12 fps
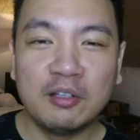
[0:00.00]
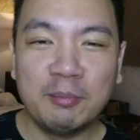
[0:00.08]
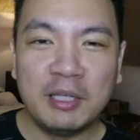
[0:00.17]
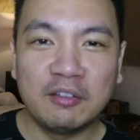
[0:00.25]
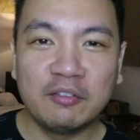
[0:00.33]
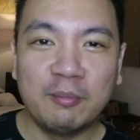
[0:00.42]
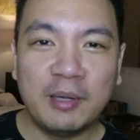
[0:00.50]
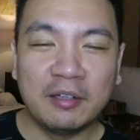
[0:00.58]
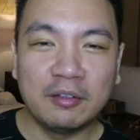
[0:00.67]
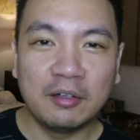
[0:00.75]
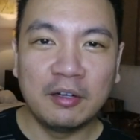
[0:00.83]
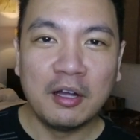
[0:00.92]
to the meat of the
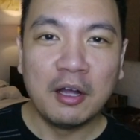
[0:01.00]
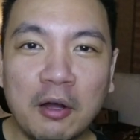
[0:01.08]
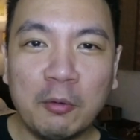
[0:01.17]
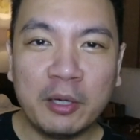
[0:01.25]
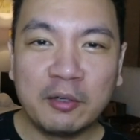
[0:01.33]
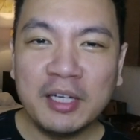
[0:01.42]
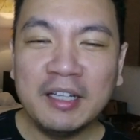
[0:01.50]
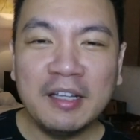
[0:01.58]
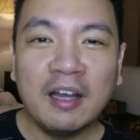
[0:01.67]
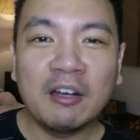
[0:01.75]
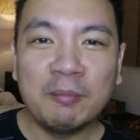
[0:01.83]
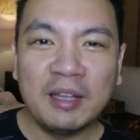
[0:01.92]
matter, what really
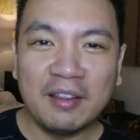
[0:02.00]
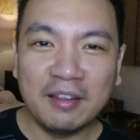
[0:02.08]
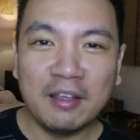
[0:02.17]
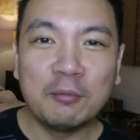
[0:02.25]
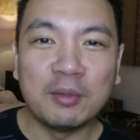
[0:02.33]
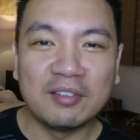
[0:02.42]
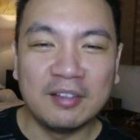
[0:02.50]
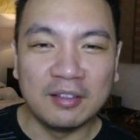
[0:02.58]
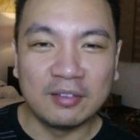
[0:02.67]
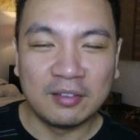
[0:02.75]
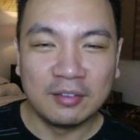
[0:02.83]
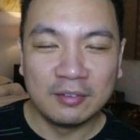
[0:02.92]
got me thinking was
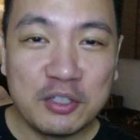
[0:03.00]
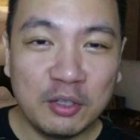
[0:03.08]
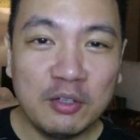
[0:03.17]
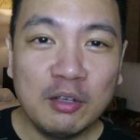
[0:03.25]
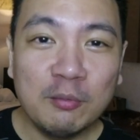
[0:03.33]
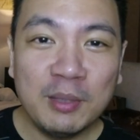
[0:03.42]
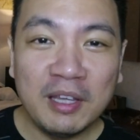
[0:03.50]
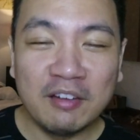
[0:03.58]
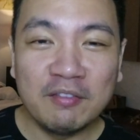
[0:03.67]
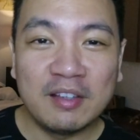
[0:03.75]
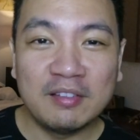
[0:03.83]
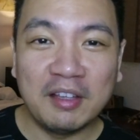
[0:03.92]
this. Should you be
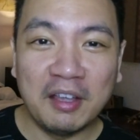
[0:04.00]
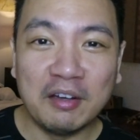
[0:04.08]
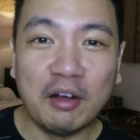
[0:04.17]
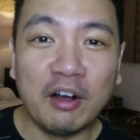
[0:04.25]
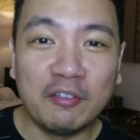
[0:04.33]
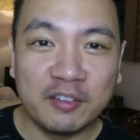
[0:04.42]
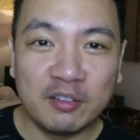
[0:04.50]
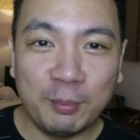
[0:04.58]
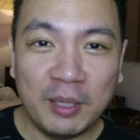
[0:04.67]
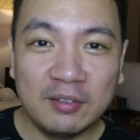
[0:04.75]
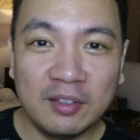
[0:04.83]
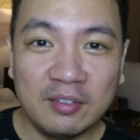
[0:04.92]
investing in office
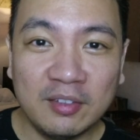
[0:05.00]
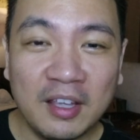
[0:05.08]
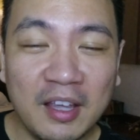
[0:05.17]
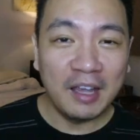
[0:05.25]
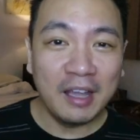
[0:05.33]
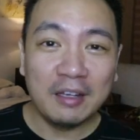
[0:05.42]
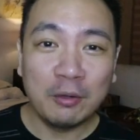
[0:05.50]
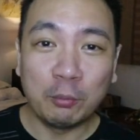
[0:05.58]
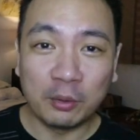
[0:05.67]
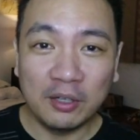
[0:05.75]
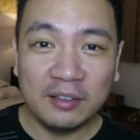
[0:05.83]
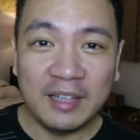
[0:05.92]
spaces in a
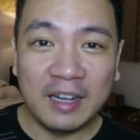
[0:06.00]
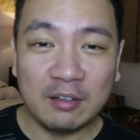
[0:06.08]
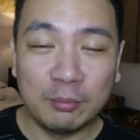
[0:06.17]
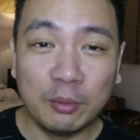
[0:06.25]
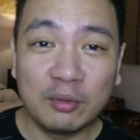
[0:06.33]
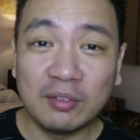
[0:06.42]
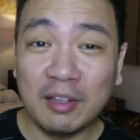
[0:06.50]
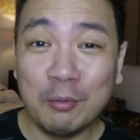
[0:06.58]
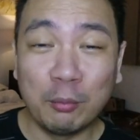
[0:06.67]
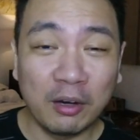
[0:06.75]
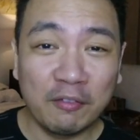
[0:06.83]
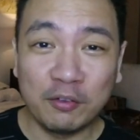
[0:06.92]
world that's mostly
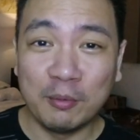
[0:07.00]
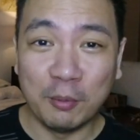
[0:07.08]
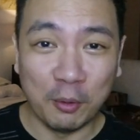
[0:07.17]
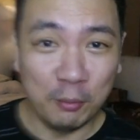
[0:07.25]
work from